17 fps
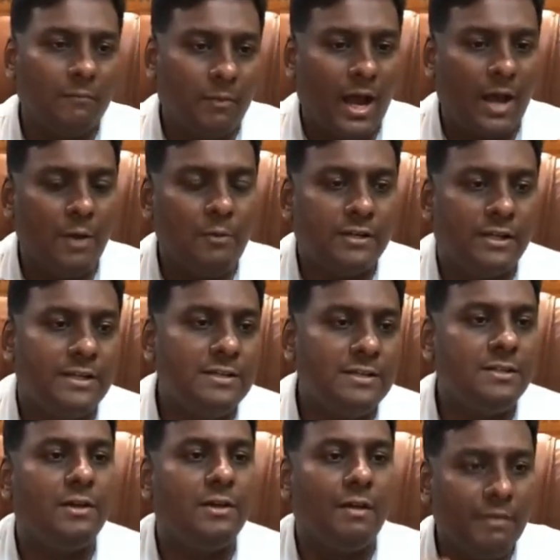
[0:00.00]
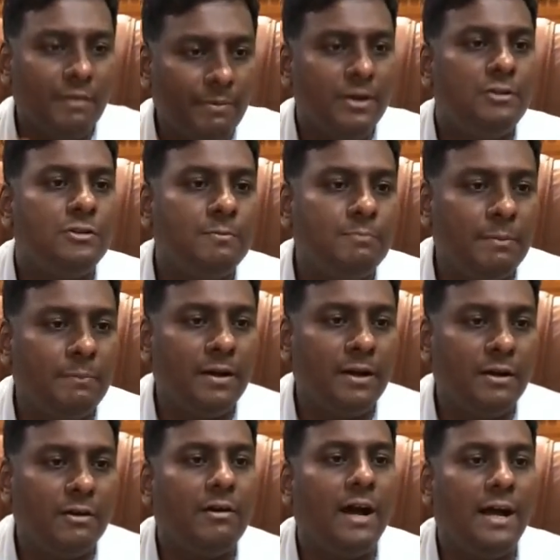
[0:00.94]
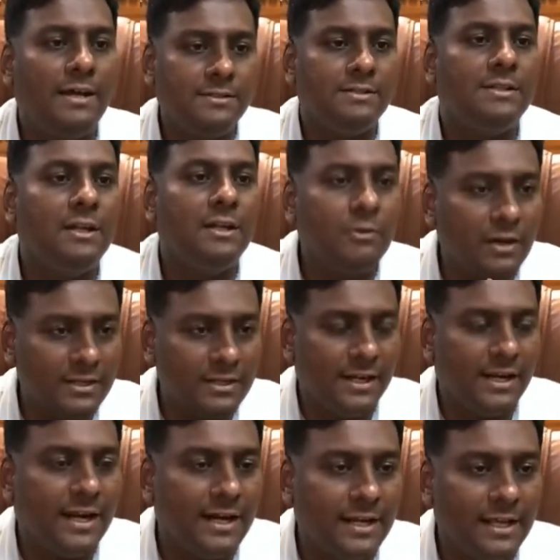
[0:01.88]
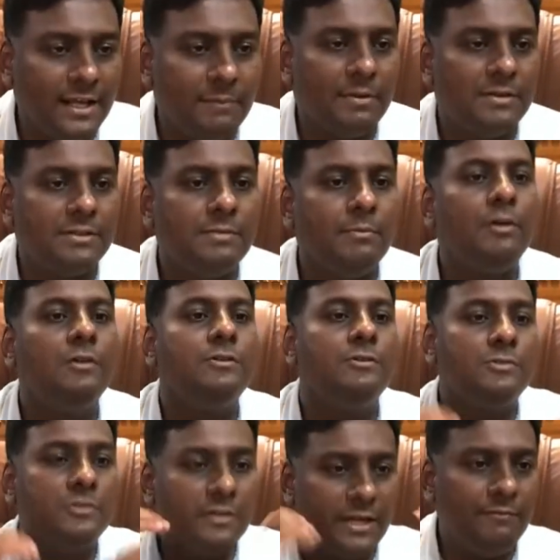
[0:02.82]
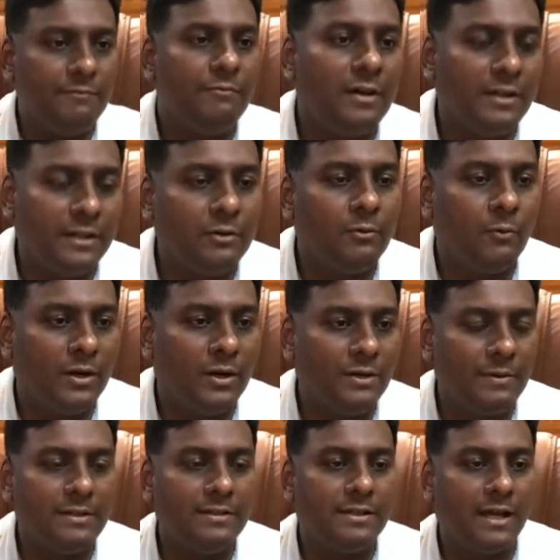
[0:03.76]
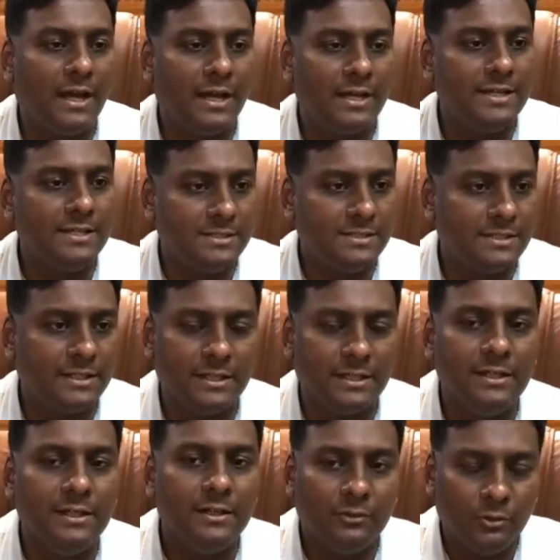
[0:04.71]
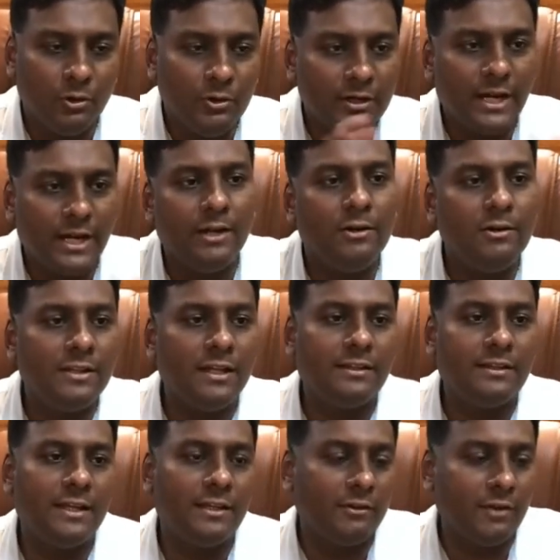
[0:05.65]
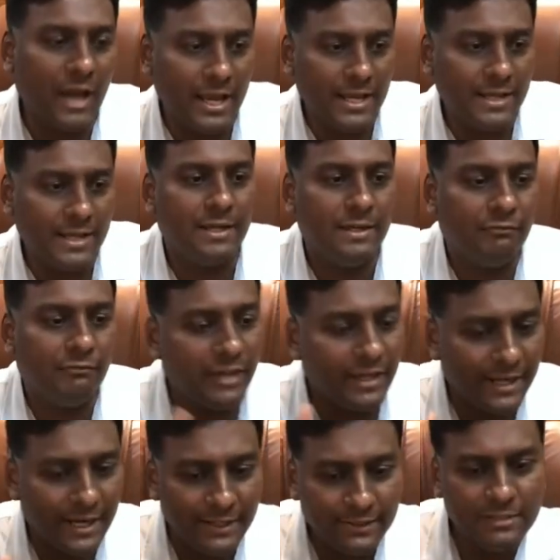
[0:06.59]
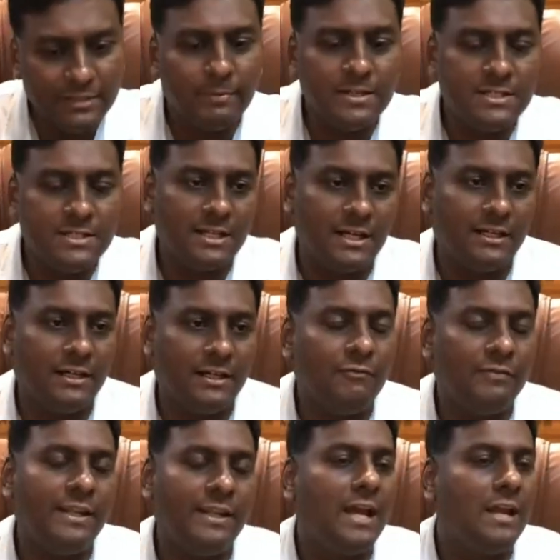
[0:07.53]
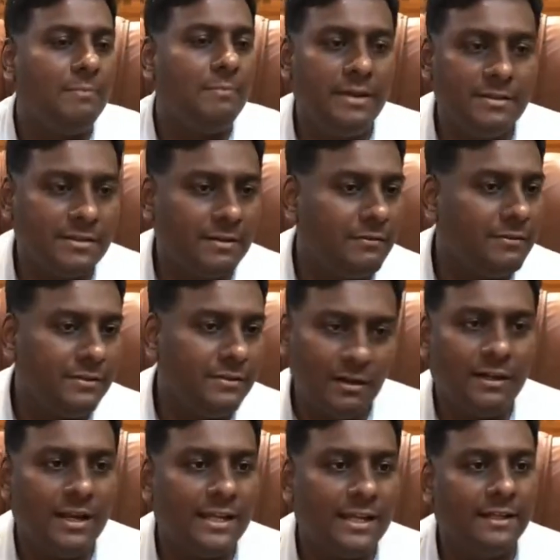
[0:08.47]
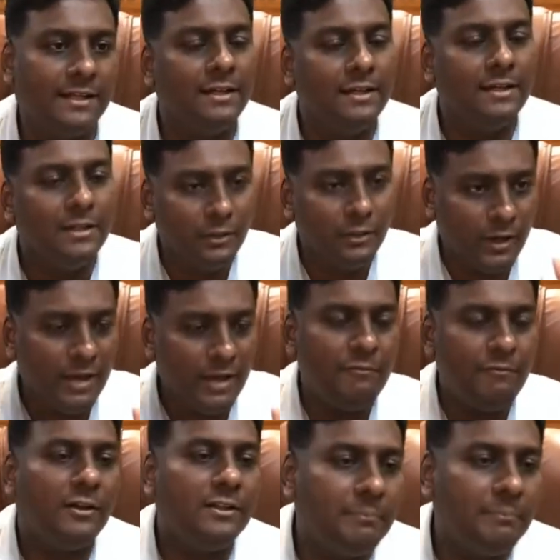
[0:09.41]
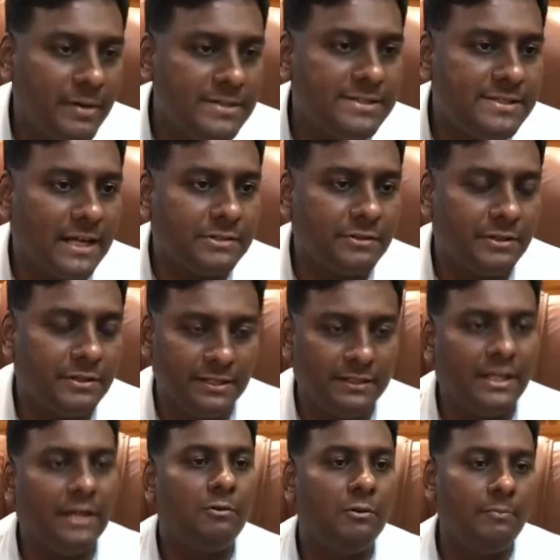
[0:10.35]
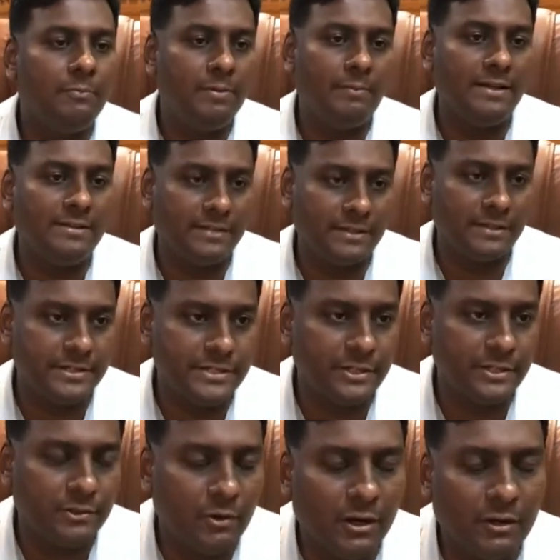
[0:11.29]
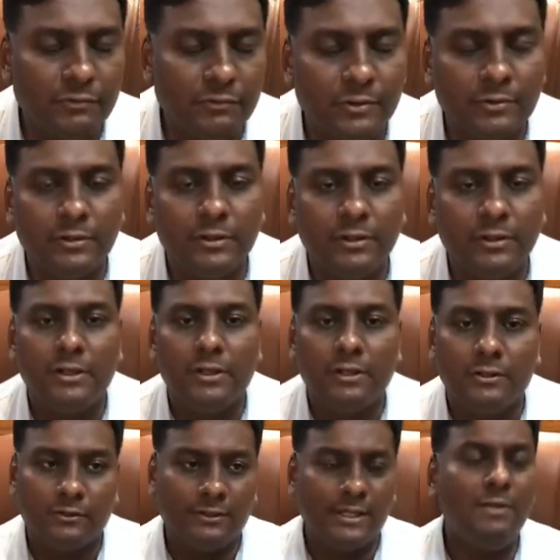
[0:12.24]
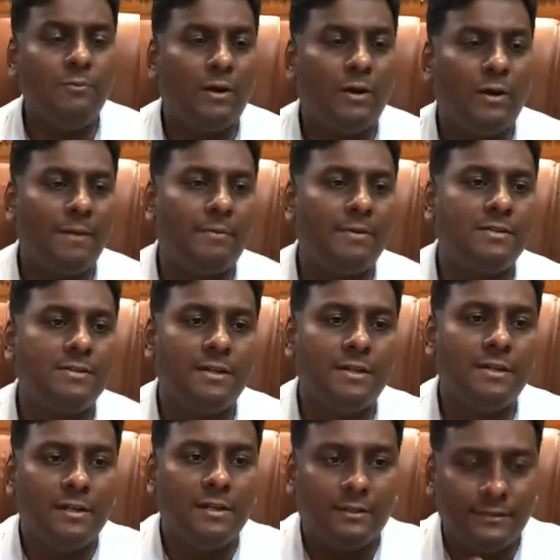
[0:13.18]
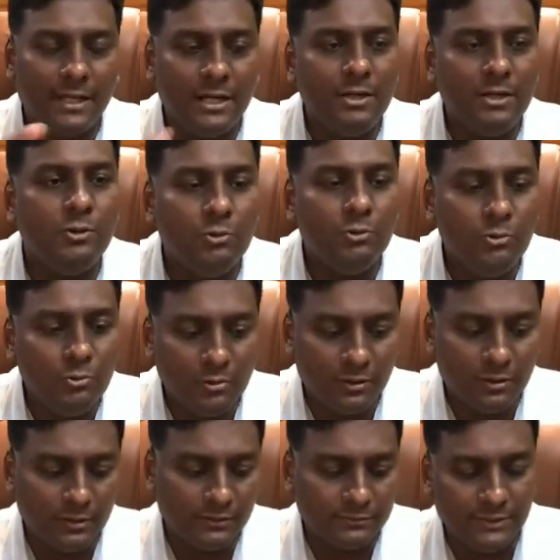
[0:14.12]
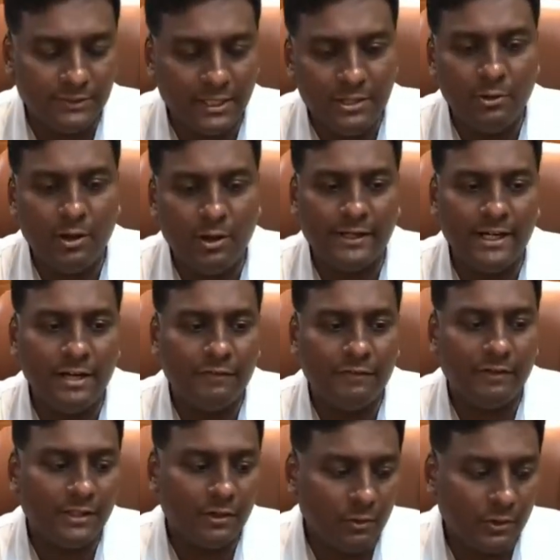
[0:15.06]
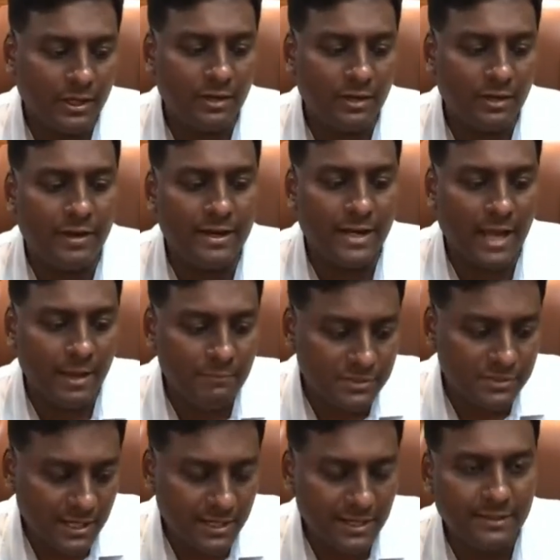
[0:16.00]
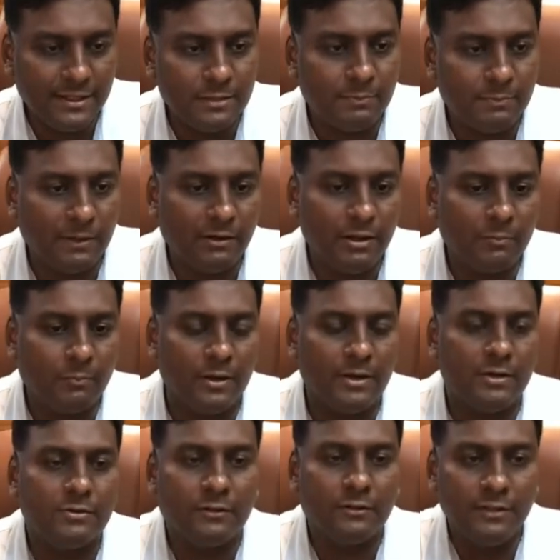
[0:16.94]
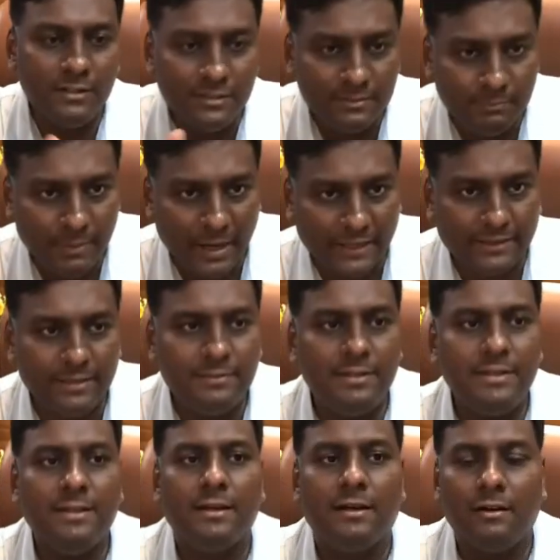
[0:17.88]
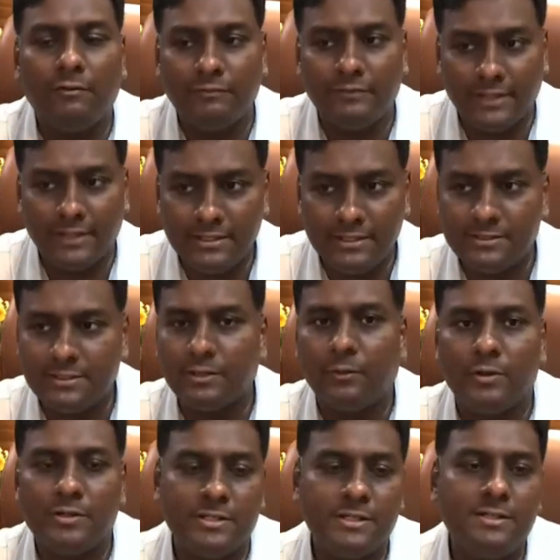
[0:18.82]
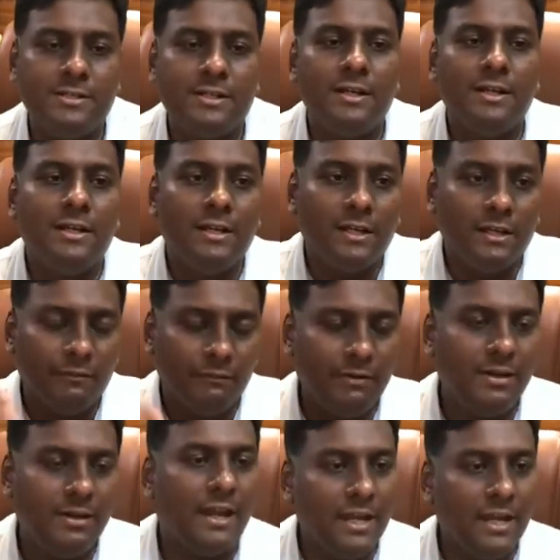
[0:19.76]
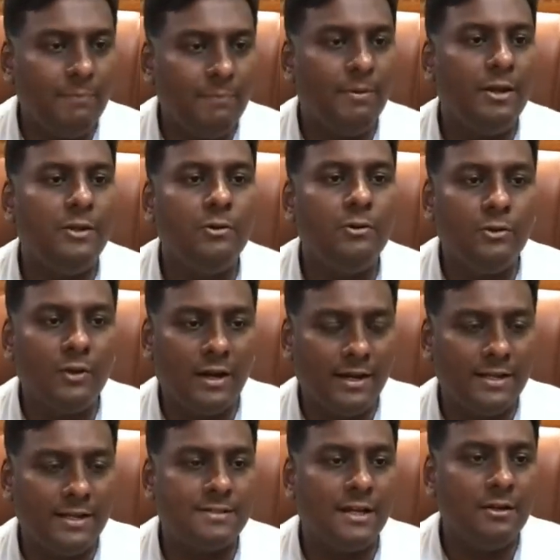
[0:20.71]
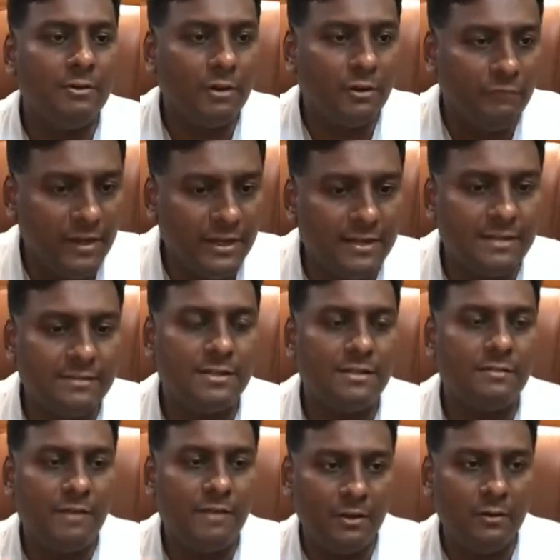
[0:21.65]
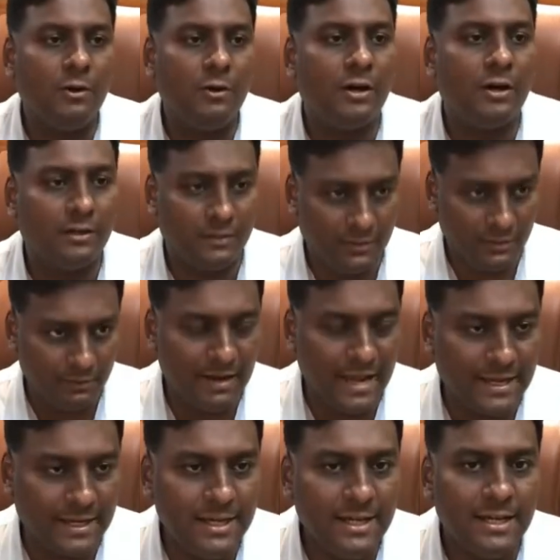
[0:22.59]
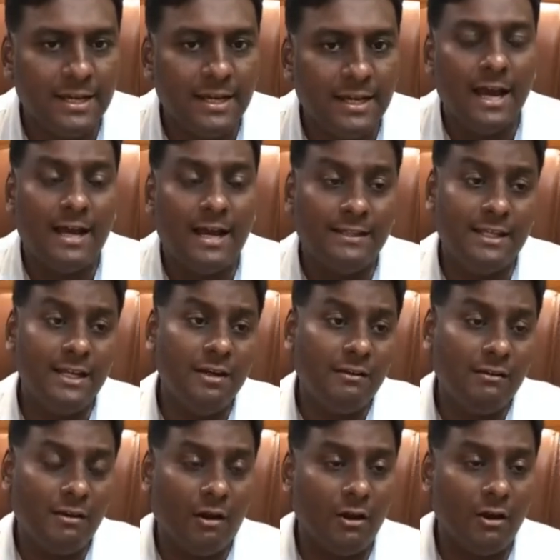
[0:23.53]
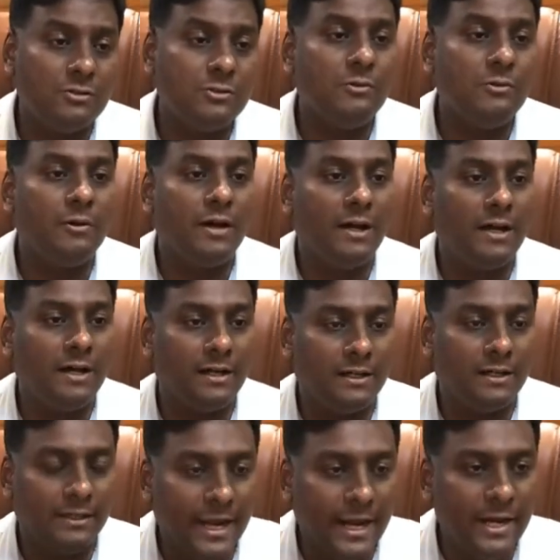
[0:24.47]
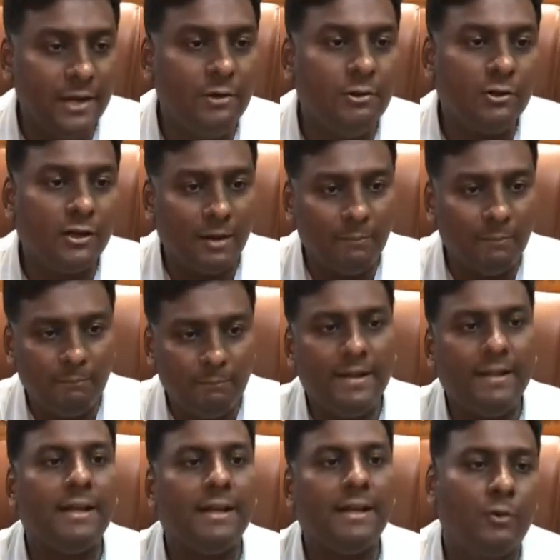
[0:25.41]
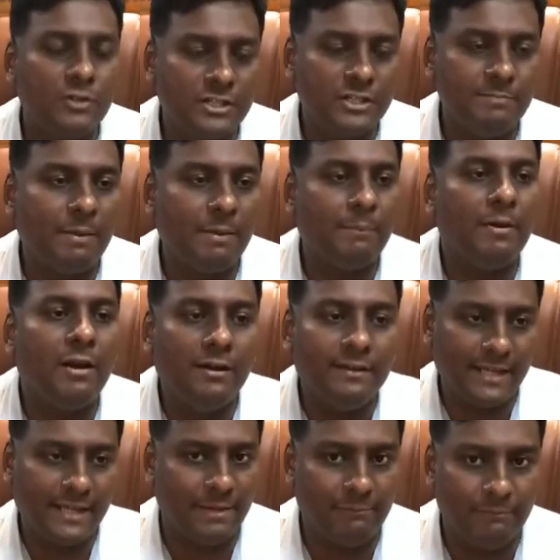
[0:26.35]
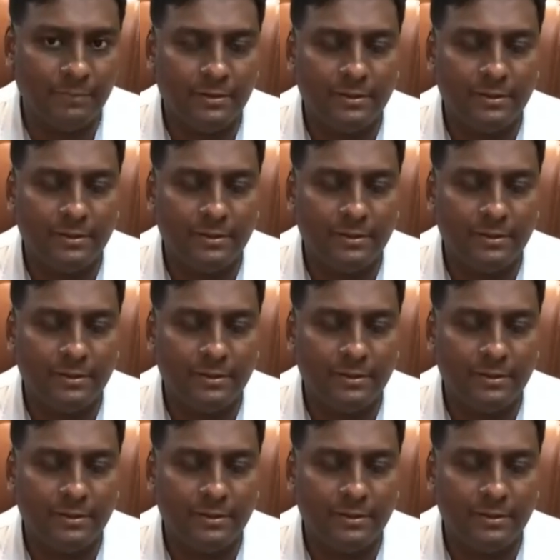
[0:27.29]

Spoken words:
I would suggest everybody should prepare, as it that you are a general category person, because you should aim for, whatever is the highest thing. Don't get into that thing. If I get this much cutoff, then I'll be in some, not like that. We aim for the best, actually. That would be my suggestion to all of you. So then what happens? Then you identify that, okay, fine, I'm stuck in this particular point. So this practicing of tests and questions will enable you to understand your weaknesses, where you are lagging. And then it will also aid you to complete the question paper on time.